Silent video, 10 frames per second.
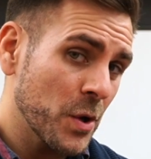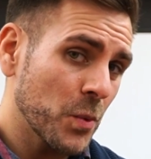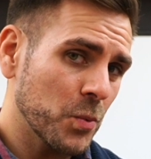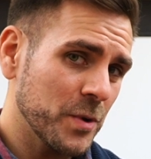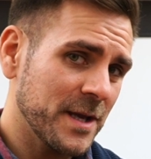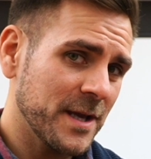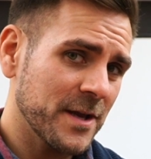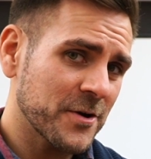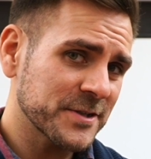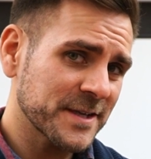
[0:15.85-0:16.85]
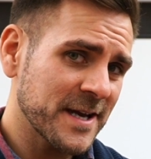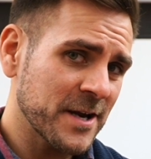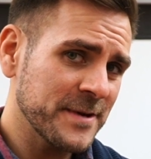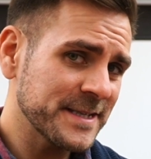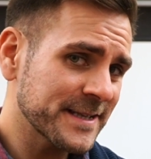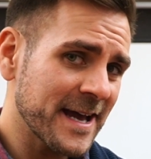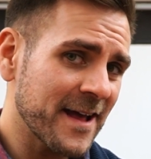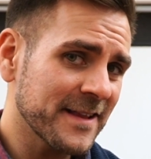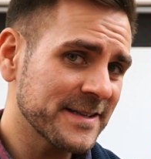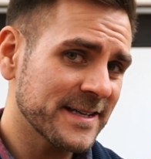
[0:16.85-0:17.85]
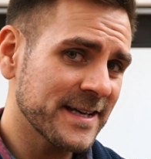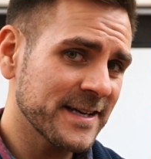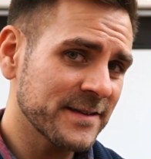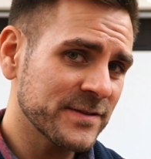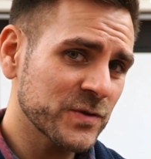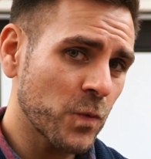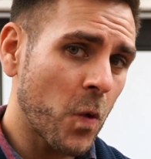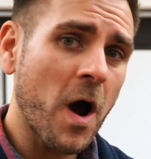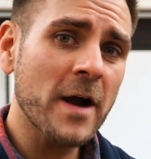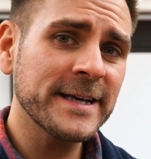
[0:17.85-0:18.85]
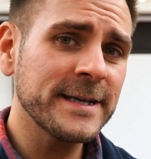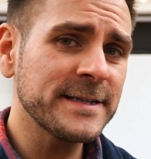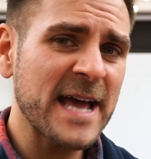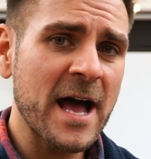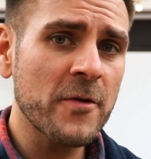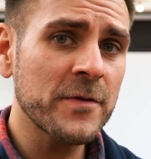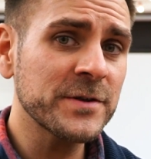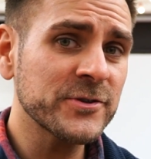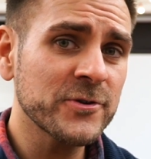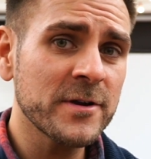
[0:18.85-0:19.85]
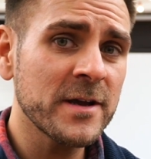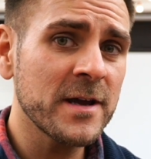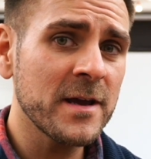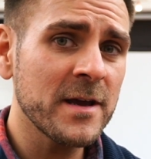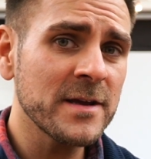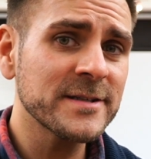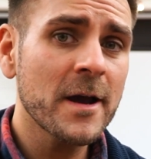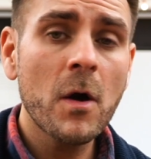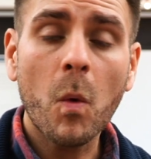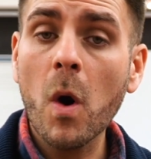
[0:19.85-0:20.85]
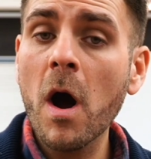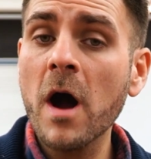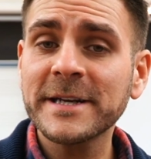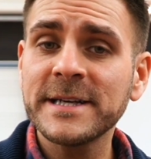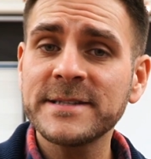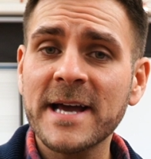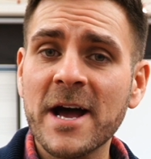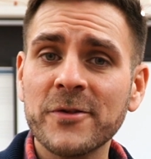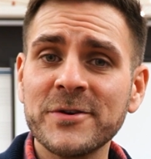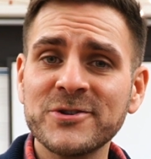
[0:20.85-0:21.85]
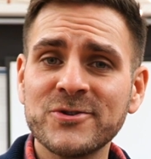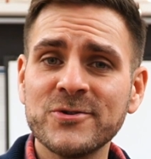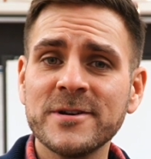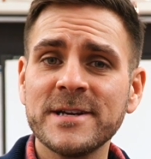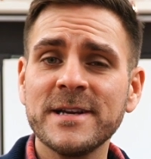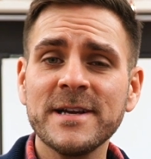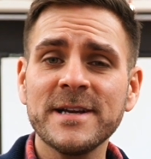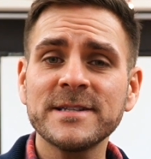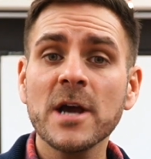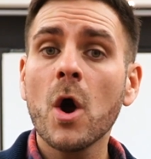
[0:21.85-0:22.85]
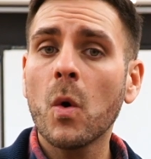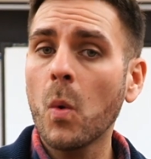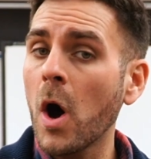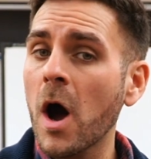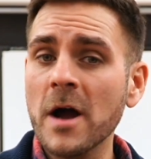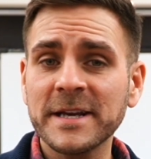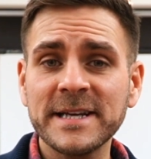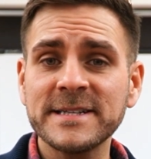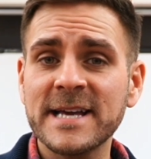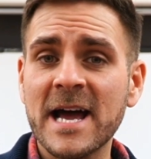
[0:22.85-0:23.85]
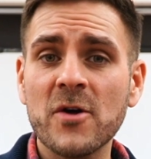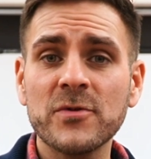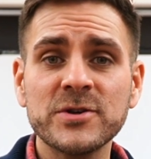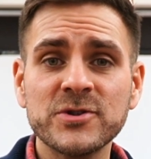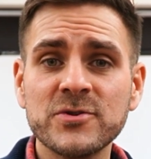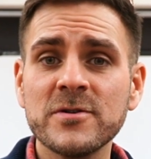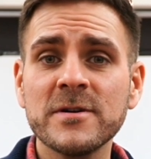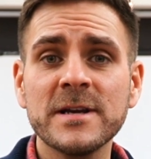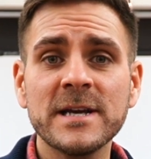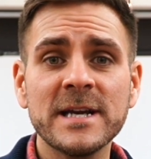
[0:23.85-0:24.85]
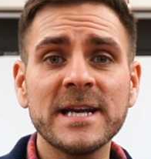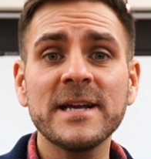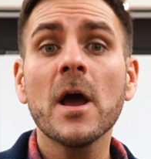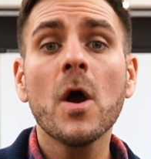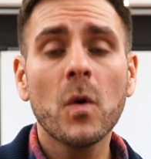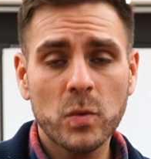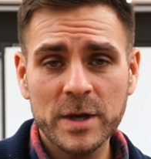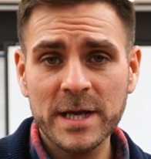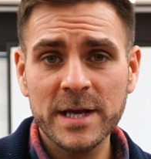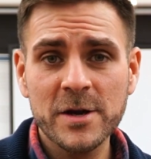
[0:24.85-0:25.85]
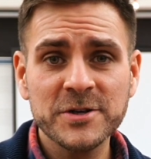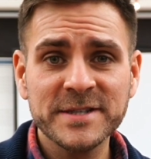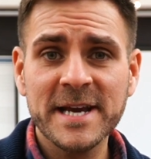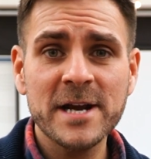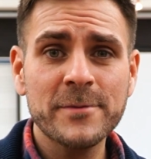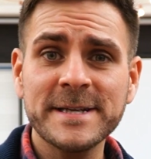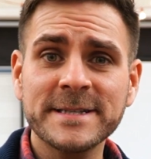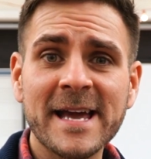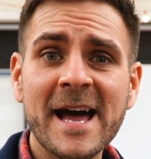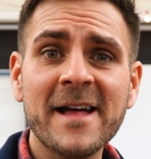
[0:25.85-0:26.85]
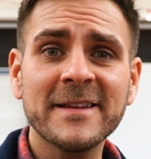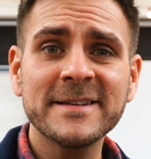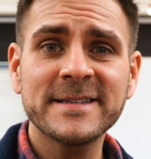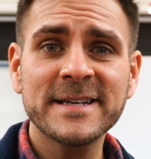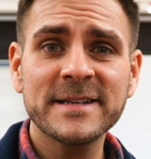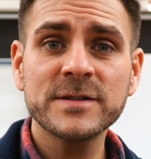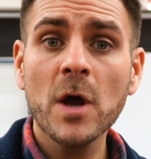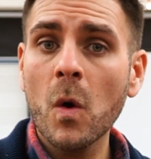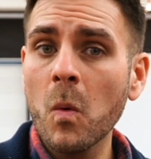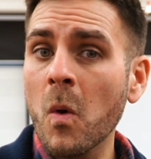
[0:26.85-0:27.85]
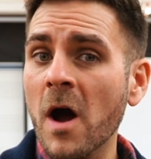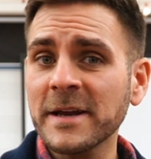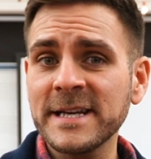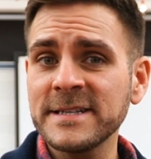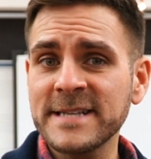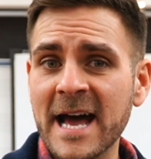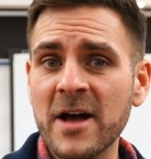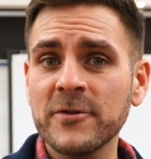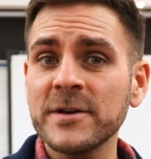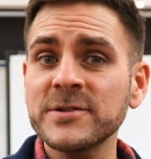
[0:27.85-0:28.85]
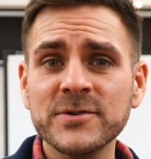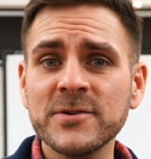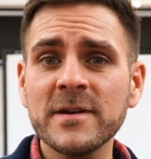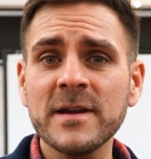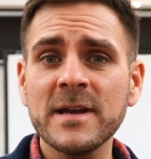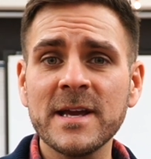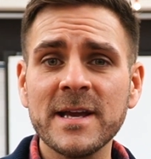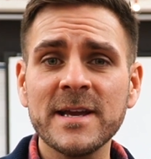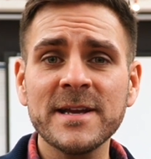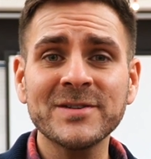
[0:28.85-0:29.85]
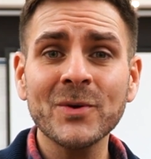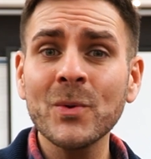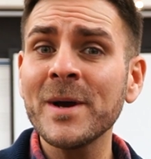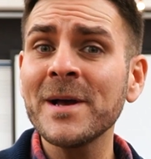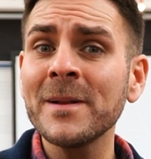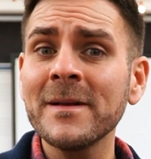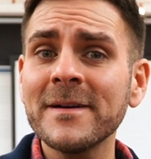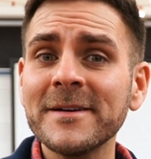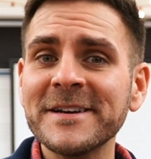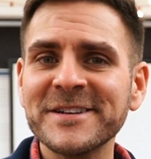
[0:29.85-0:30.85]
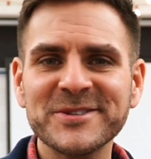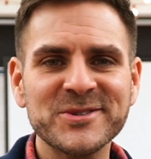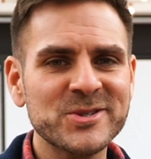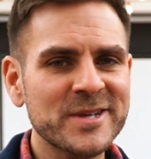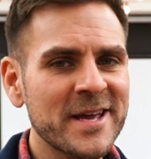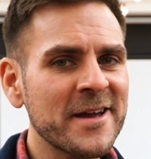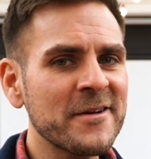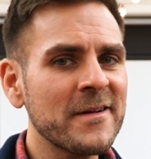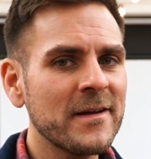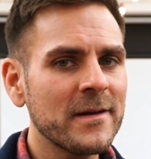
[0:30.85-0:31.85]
We are scary skeletons walking down the street, walking down the street, walking down the street. We are scary skeletons walking down the street. We'll scare